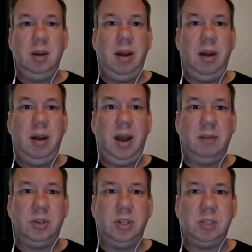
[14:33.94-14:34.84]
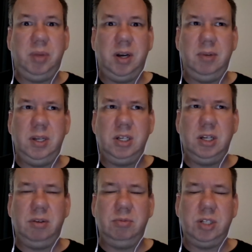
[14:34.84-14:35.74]
after this. But I mean,
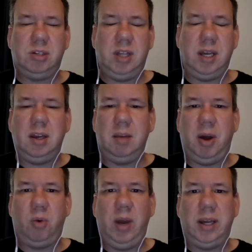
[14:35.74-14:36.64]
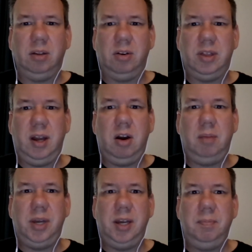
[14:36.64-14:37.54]
just thinking about regular
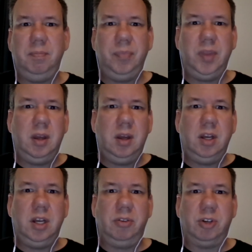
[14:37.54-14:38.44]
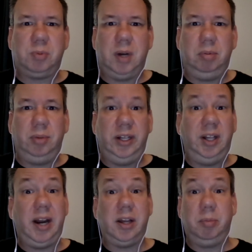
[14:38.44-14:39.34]
therapy, there's probably a
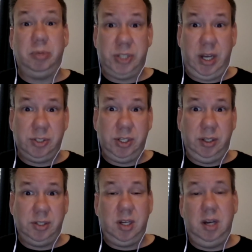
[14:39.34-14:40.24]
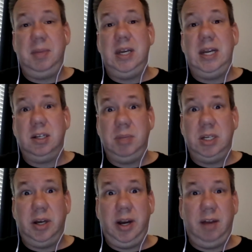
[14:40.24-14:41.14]
lot of couples counseling that's going to need to be
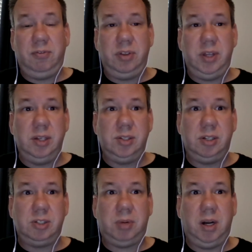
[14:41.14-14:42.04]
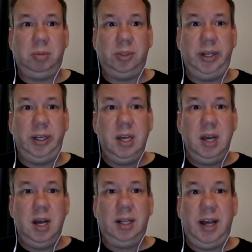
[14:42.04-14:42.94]
done after this. There's probably
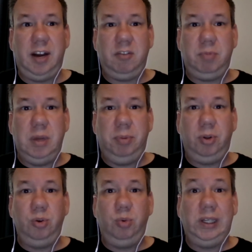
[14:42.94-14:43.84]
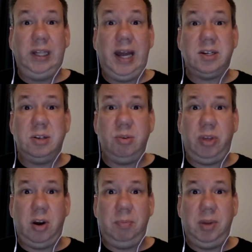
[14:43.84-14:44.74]
a lot of people who would like to do
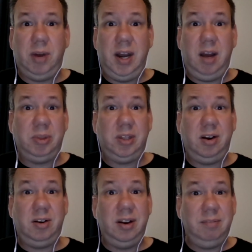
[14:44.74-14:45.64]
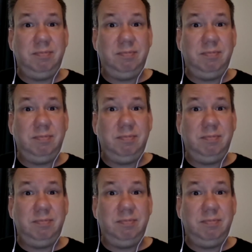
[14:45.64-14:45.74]
therapy right now, but they're in a